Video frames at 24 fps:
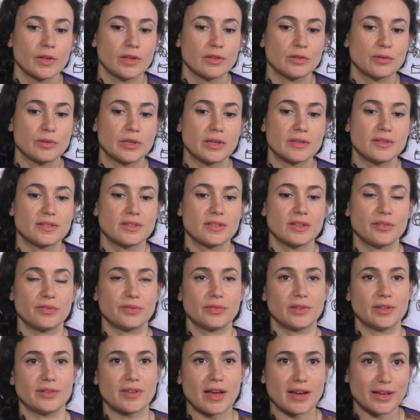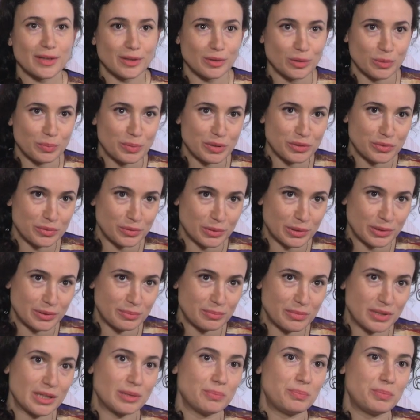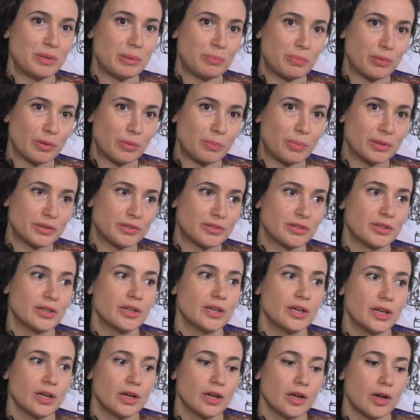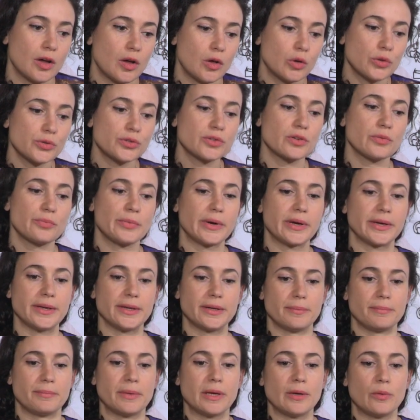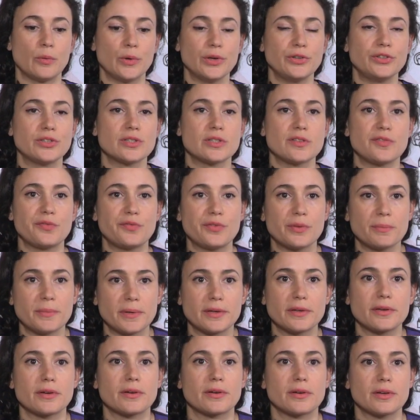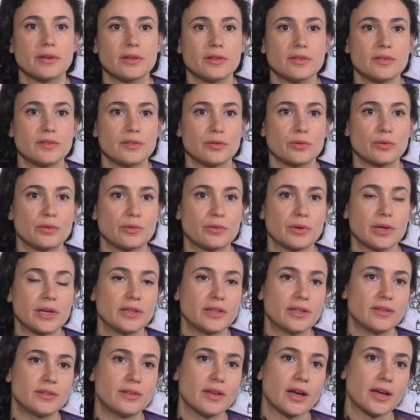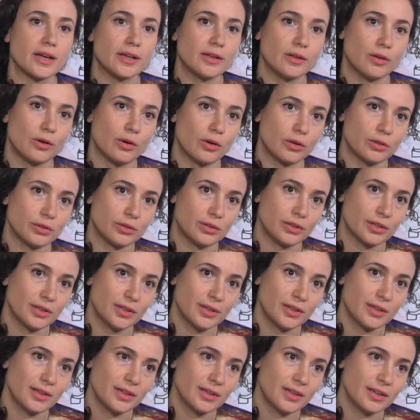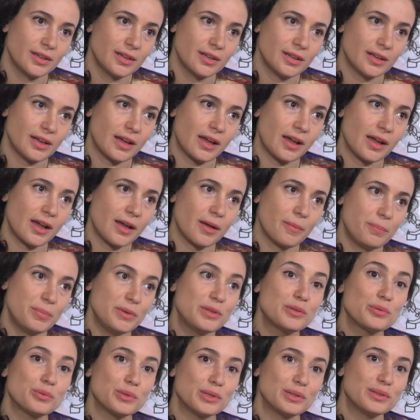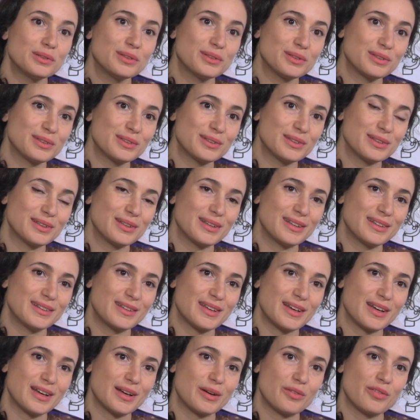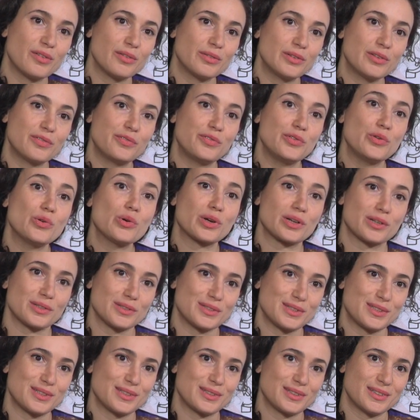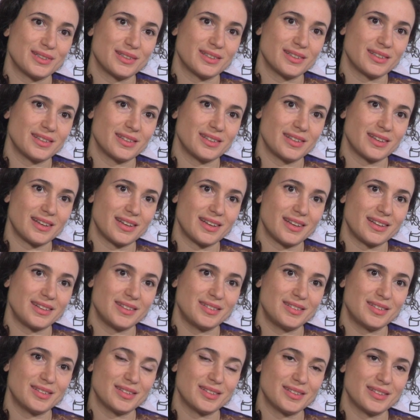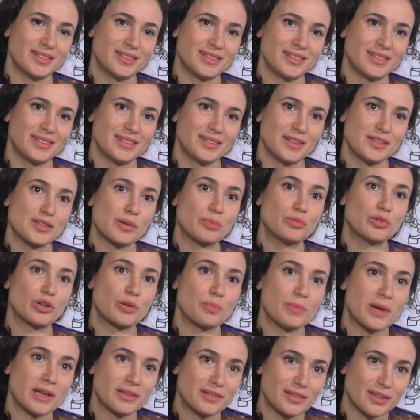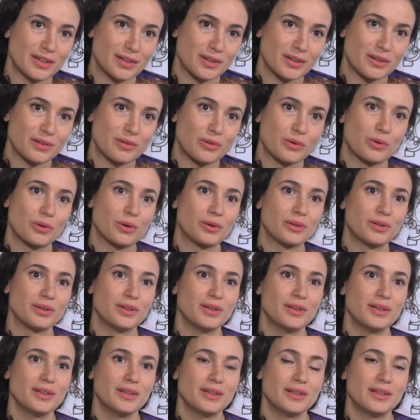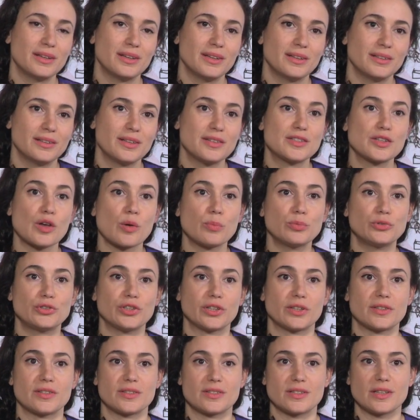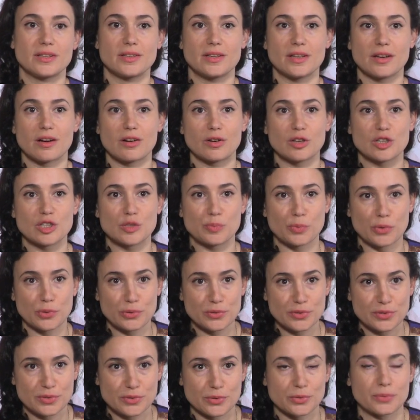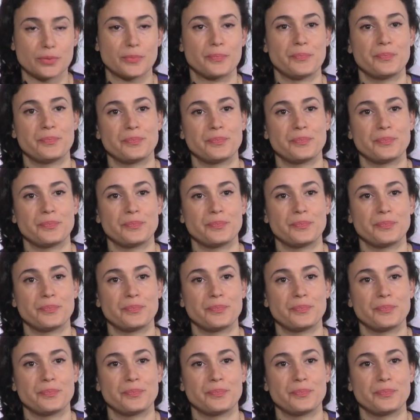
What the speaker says: So that's the dialogue between me and people, but also my wish as a filmmaker is to create a dialogue between the viewers and the subject matter or the subjects that they are exposed to,